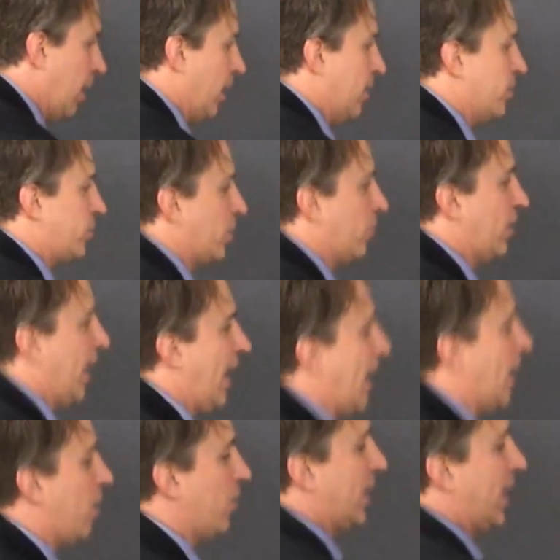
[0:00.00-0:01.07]
And so
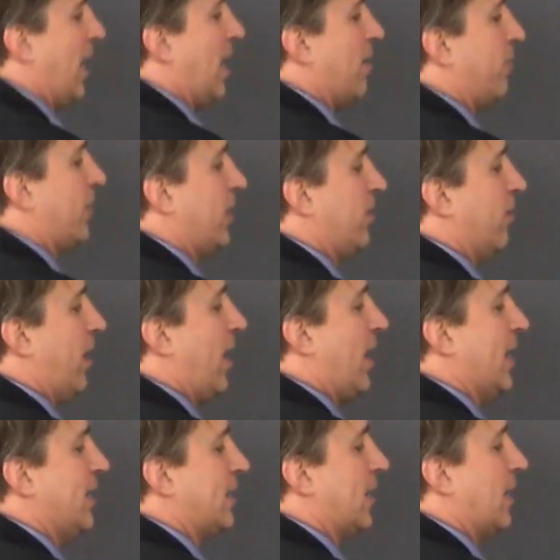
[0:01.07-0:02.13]
now we have the
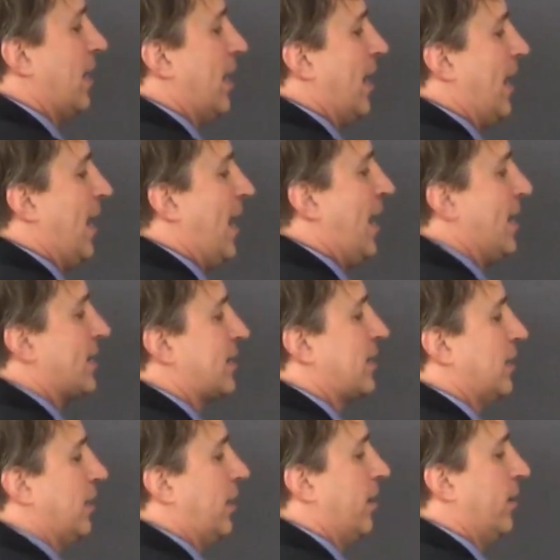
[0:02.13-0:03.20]
right
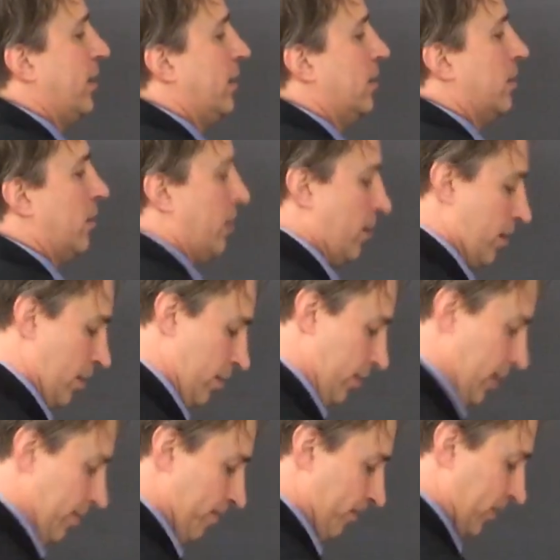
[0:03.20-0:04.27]
axillary artery.